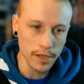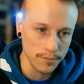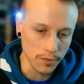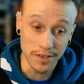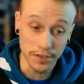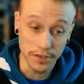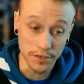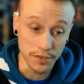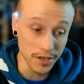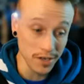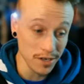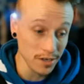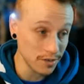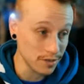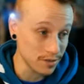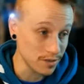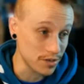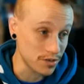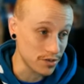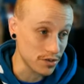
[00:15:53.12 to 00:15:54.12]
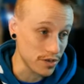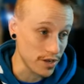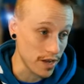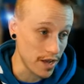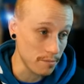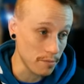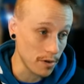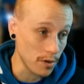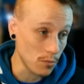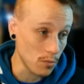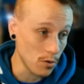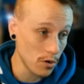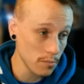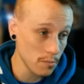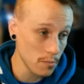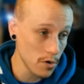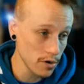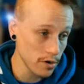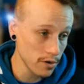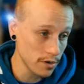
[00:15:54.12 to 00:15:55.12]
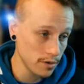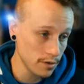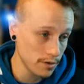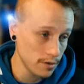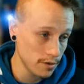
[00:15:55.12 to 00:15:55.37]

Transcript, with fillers: This is done. Let's just add my watermark.